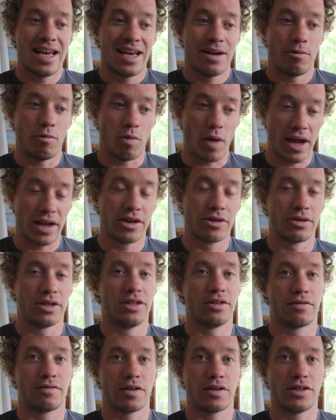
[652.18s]
When you're in
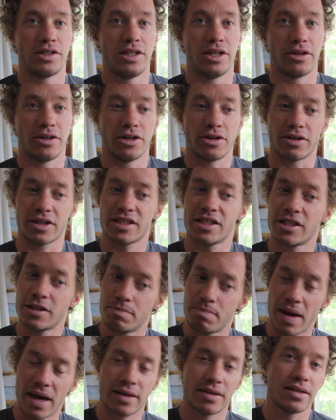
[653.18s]
your first year, you're
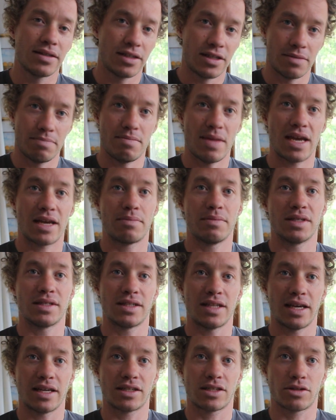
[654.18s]
expected to make
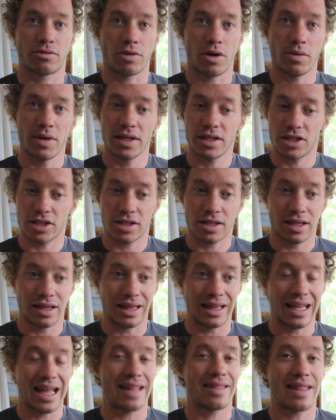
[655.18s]
mistakes throwing. Just
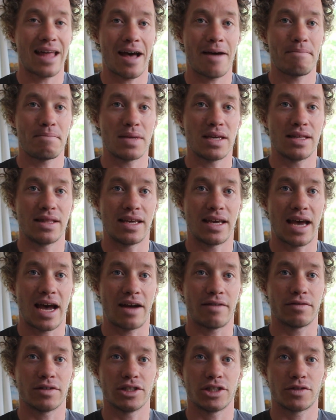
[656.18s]
let that be the
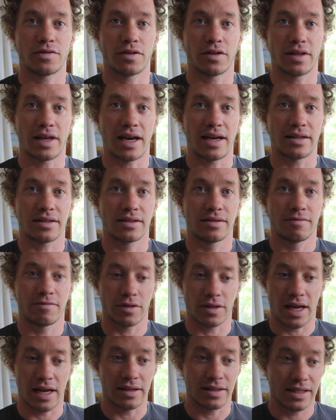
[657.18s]
average for
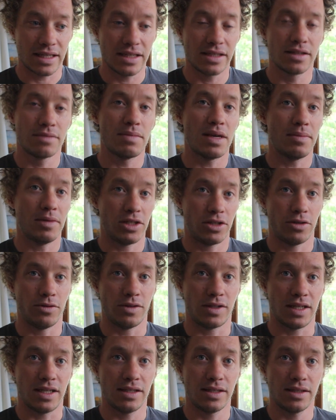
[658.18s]
that season, maybe 2
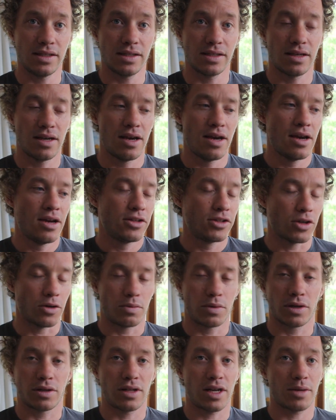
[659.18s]
seasons. Don't
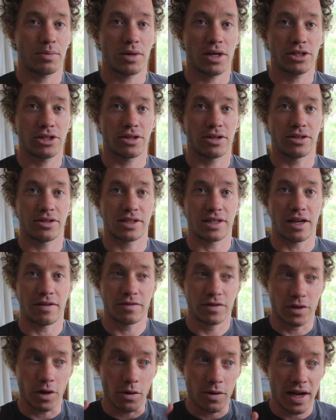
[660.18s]
put a lot of pressure on
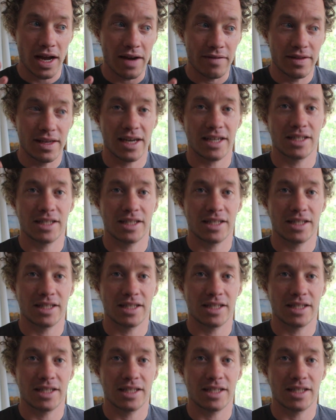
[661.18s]
yourself. Don't have the